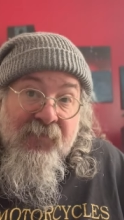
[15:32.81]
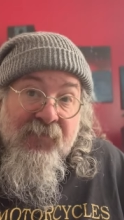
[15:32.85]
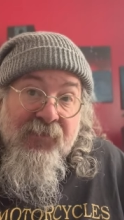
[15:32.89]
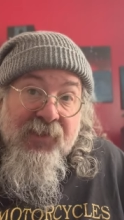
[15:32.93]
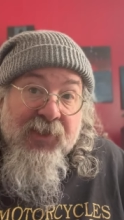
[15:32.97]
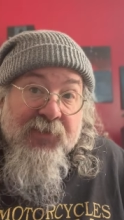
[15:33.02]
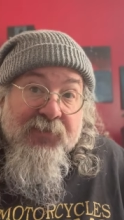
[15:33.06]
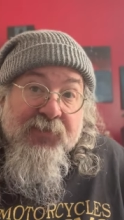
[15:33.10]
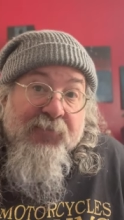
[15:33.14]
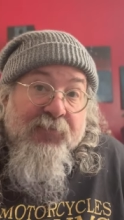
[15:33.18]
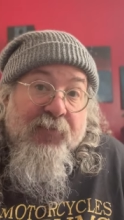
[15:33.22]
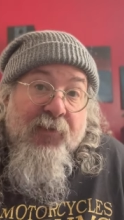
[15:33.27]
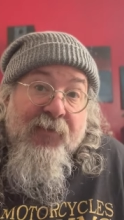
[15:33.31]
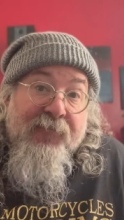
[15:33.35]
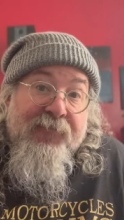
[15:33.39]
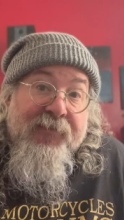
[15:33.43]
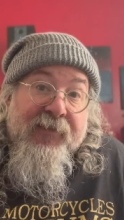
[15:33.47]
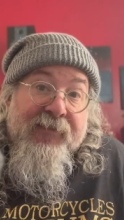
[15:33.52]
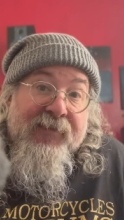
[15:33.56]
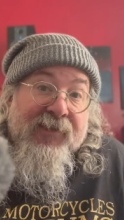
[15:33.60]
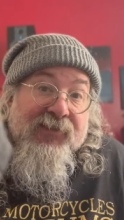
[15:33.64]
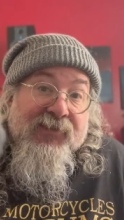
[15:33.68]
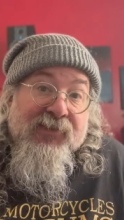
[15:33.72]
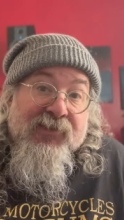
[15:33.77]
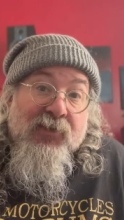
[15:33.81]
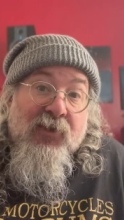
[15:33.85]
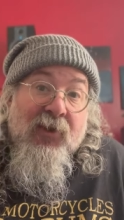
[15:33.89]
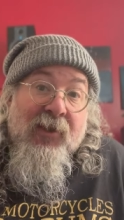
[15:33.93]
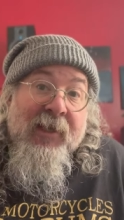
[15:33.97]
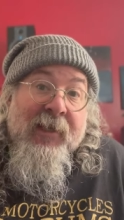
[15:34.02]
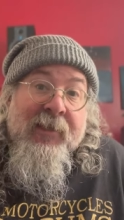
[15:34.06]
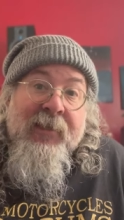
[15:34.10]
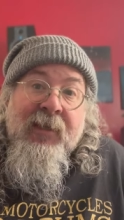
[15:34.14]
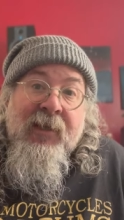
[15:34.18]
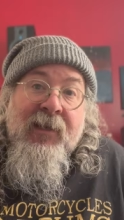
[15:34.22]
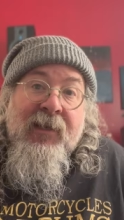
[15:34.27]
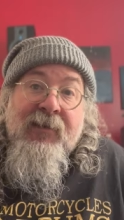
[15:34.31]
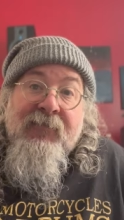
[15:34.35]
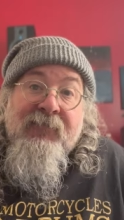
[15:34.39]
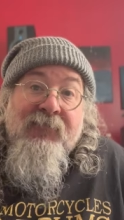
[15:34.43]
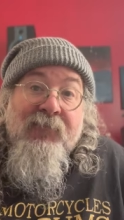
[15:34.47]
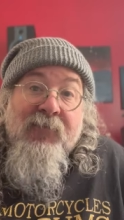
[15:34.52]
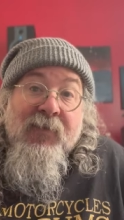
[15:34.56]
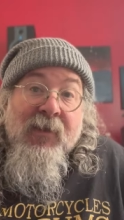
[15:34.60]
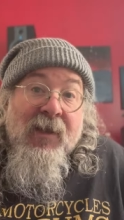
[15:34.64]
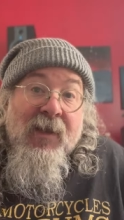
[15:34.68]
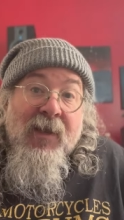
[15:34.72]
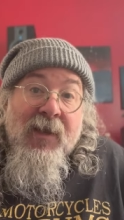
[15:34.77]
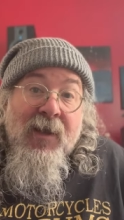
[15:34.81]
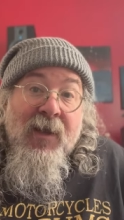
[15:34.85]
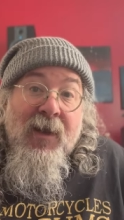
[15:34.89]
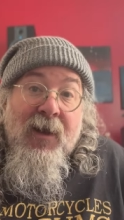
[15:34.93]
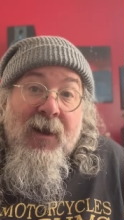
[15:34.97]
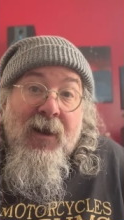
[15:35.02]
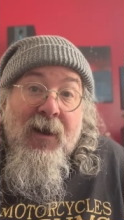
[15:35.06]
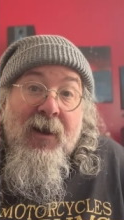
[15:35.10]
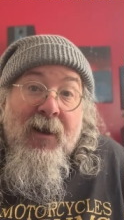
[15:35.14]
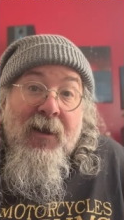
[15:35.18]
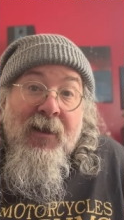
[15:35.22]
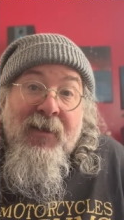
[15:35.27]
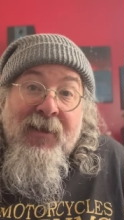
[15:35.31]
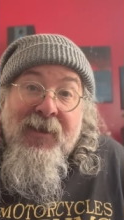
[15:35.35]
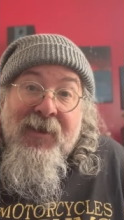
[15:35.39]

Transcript: this was perfect. This is all I needed. Uh,